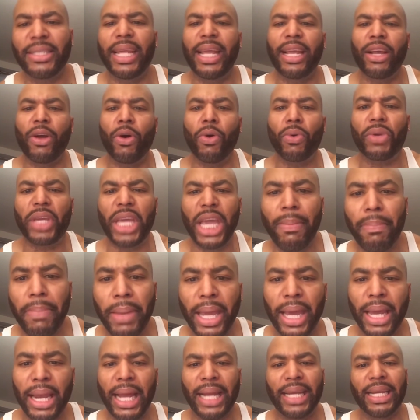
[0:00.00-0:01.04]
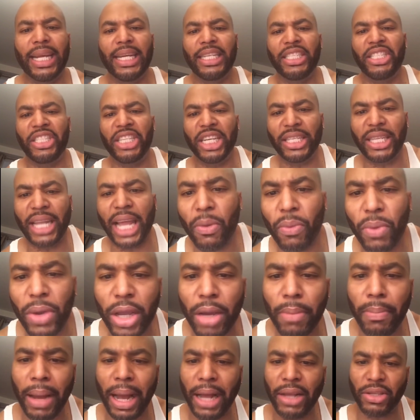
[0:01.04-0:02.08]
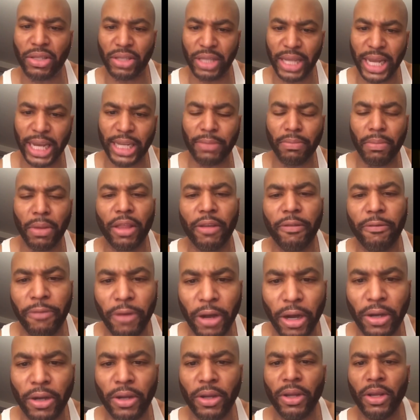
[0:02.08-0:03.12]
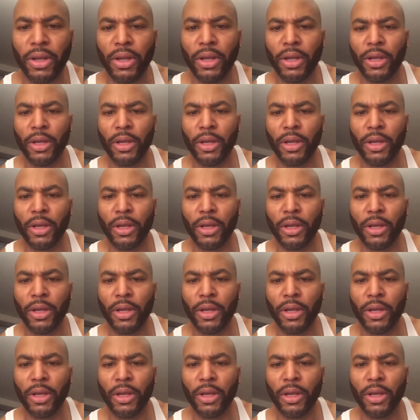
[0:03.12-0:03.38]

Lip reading: They gonna keep being like that, just like we about sex, motherfucker.